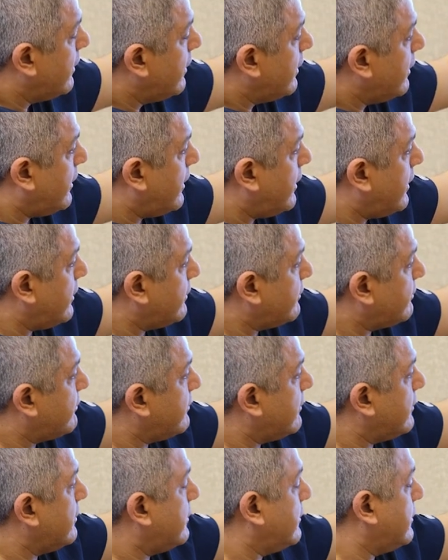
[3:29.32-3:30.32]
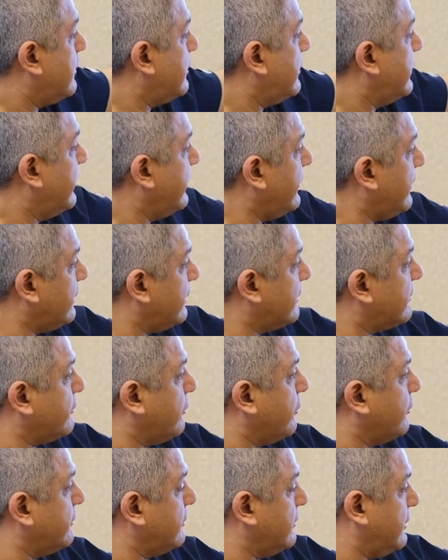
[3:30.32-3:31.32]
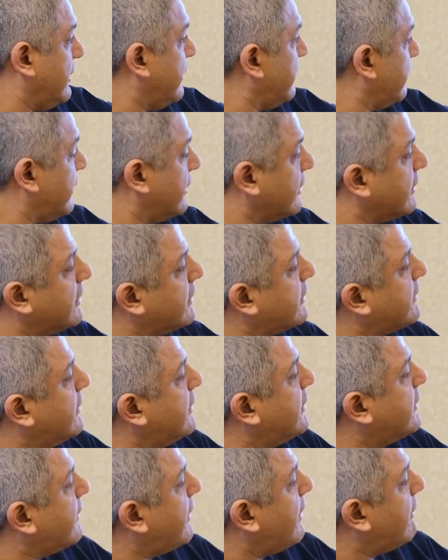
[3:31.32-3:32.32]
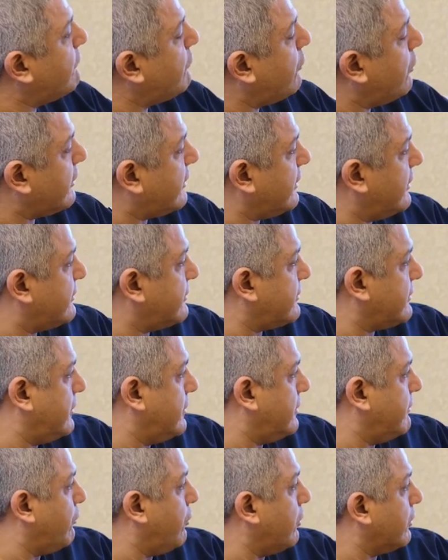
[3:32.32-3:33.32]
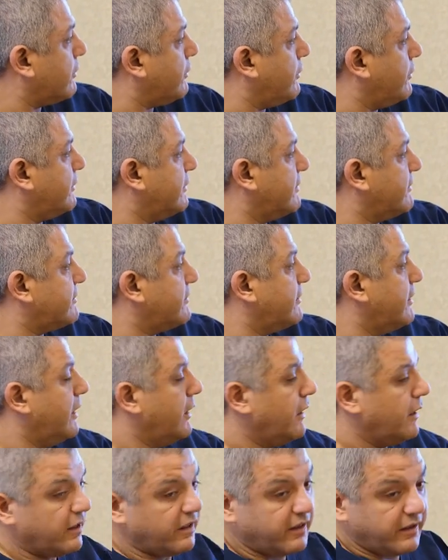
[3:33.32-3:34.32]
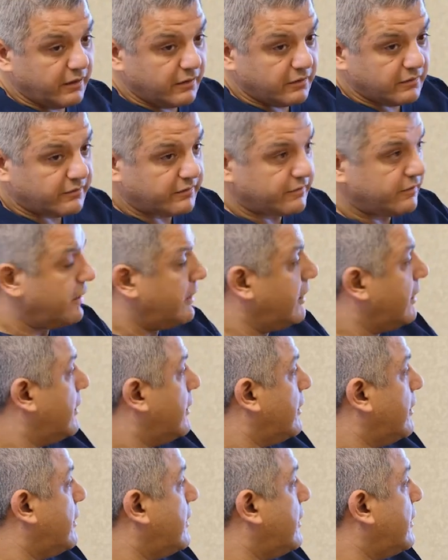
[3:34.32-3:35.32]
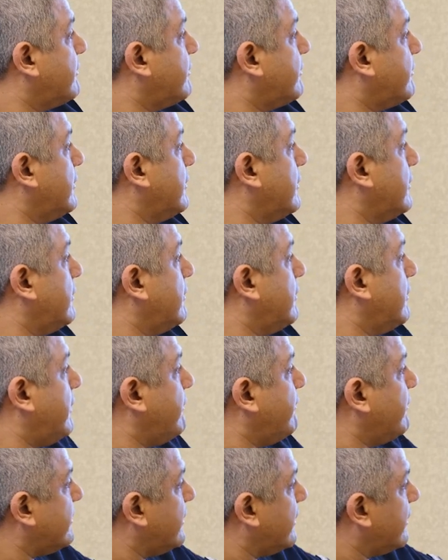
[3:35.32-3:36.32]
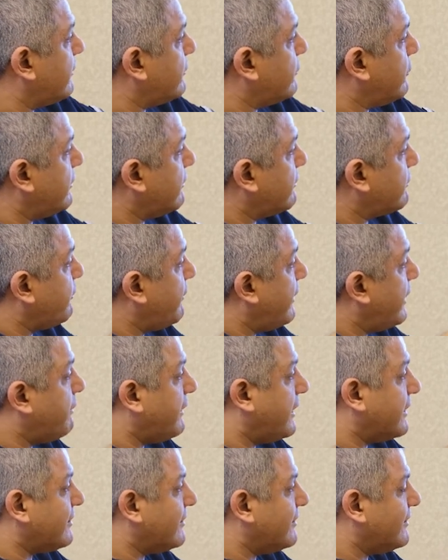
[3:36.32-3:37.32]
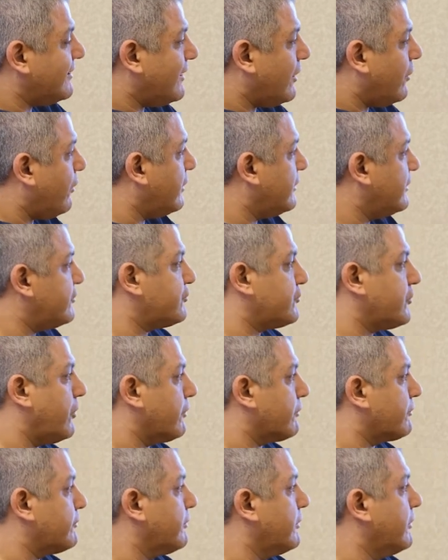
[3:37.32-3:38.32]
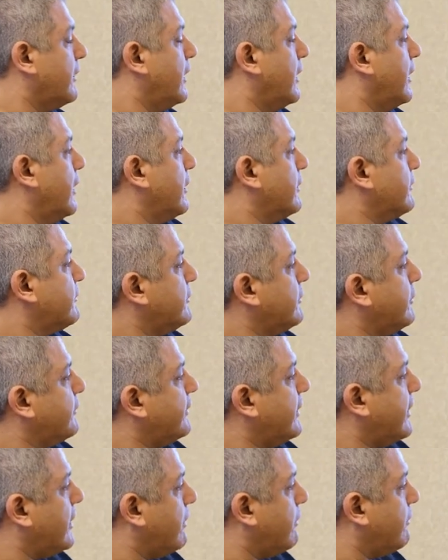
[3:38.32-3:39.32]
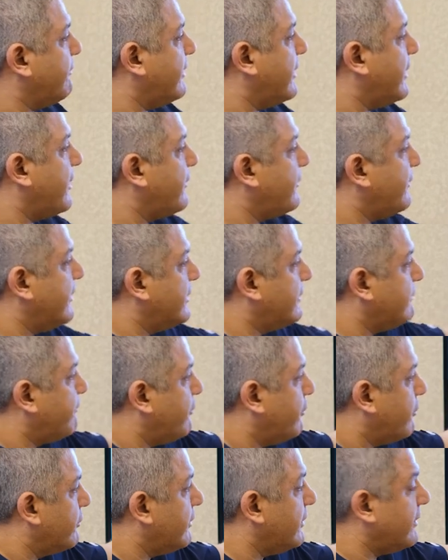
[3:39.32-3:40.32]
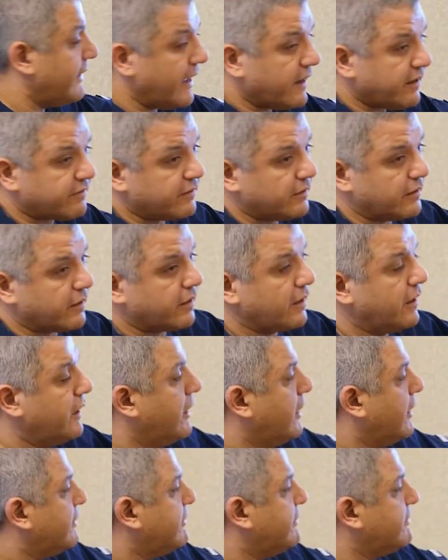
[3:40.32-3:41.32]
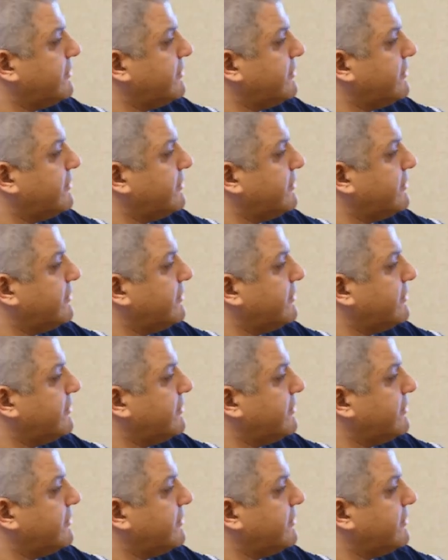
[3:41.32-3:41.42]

and heel is on, he can walk, walk on his heels, and everything is on his way, but only short. So now we are ready for the lengthening. This